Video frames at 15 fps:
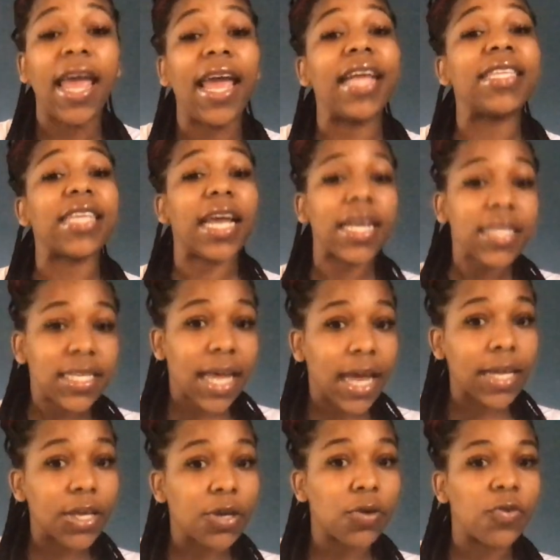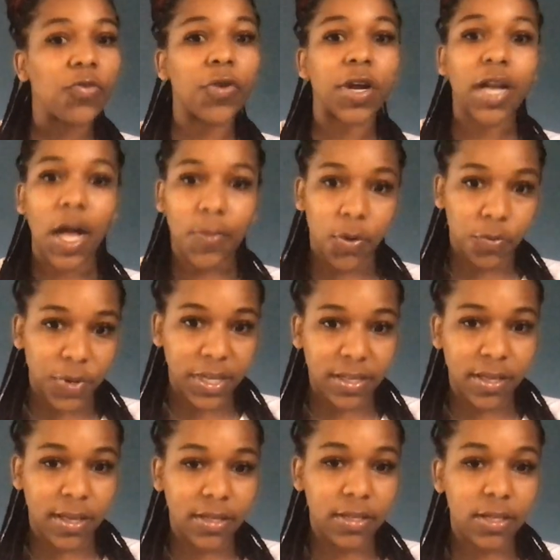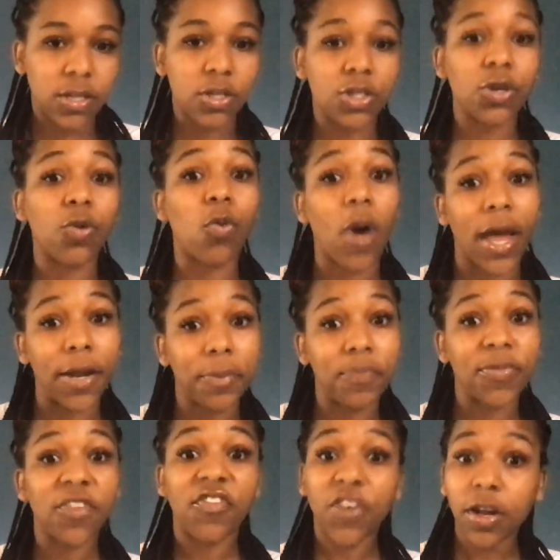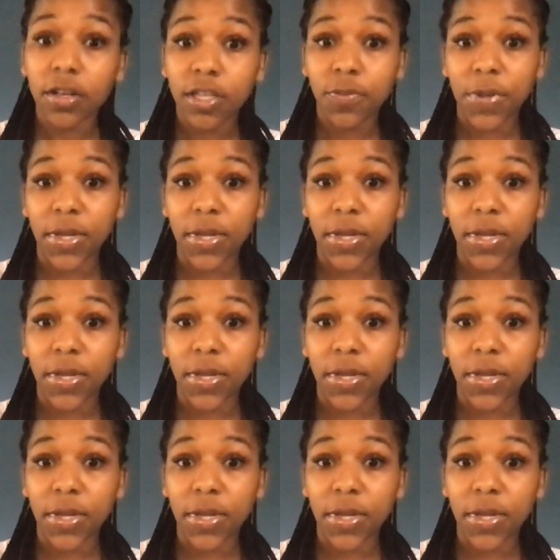It's anti-you for a couple reasons. So one, the first